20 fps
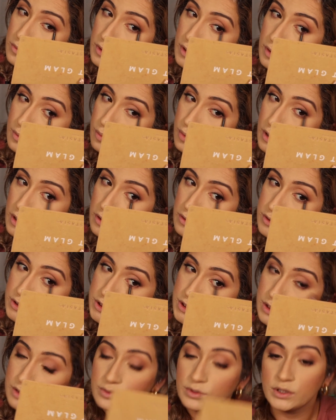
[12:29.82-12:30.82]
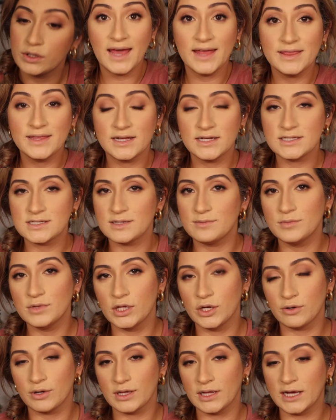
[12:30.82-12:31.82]
the brown shade we, and then some
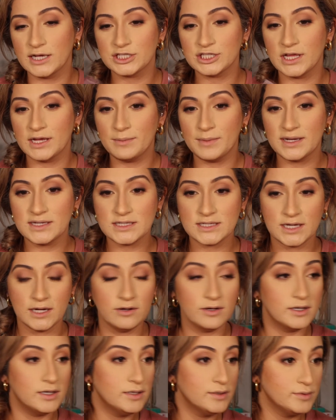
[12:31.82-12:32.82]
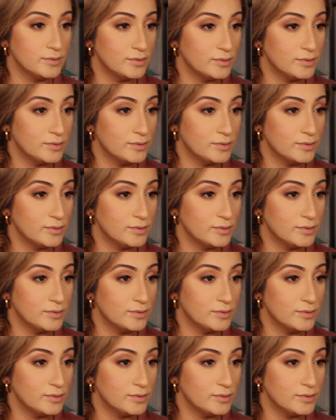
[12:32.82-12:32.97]
lower lash line mascara.